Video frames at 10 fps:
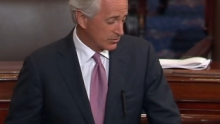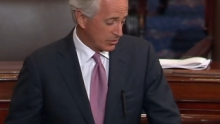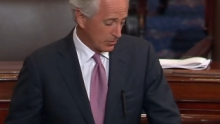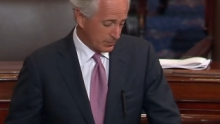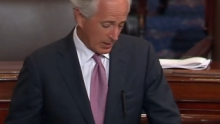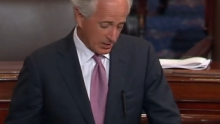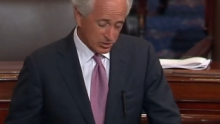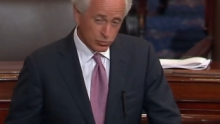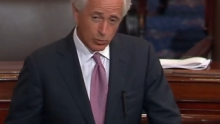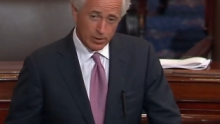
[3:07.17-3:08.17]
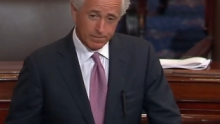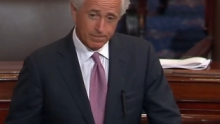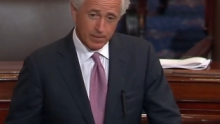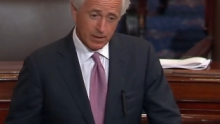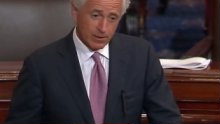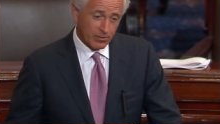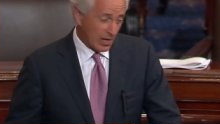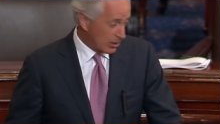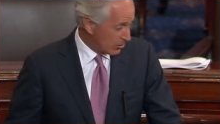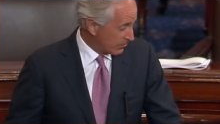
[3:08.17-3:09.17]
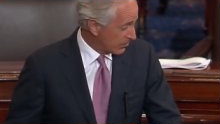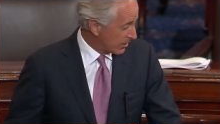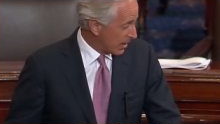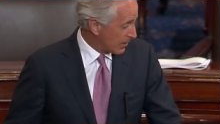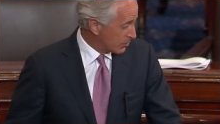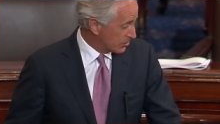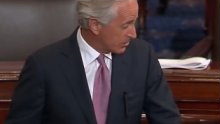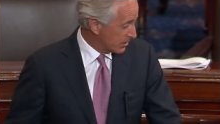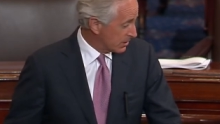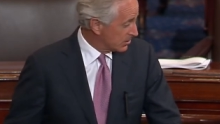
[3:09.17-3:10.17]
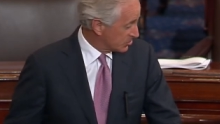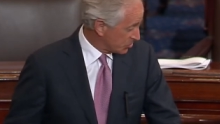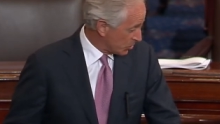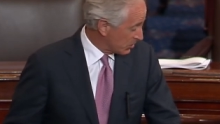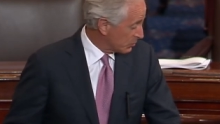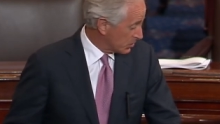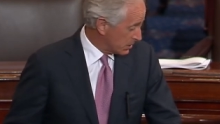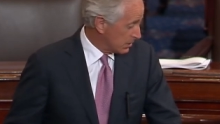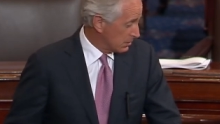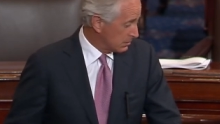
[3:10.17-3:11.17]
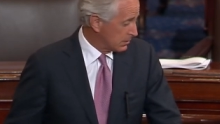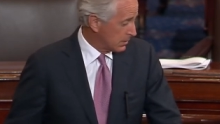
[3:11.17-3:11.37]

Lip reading: So I just want to thank you for the opportunity to serve with you.